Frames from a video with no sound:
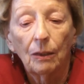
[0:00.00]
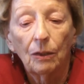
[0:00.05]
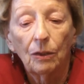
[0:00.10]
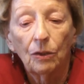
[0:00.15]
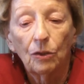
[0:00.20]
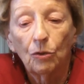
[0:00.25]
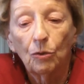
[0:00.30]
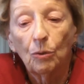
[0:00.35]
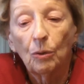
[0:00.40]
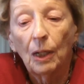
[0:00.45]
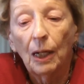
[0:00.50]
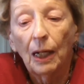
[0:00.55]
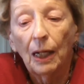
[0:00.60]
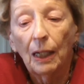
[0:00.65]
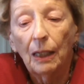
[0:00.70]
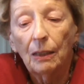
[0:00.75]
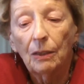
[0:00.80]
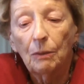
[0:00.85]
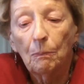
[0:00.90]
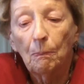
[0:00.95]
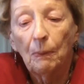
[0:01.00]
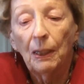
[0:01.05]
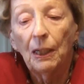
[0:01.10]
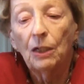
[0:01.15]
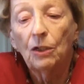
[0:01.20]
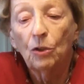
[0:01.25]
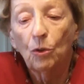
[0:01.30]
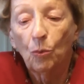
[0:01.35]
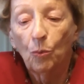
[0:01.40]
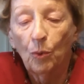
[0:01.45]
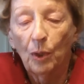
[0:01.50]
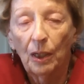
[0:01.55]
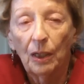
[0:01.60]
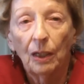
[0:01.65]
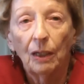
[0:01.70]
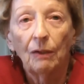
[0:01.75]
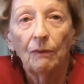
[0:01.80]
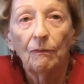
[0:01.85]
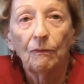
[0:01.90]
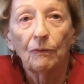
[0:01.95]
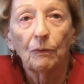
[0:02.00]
You had to pay your way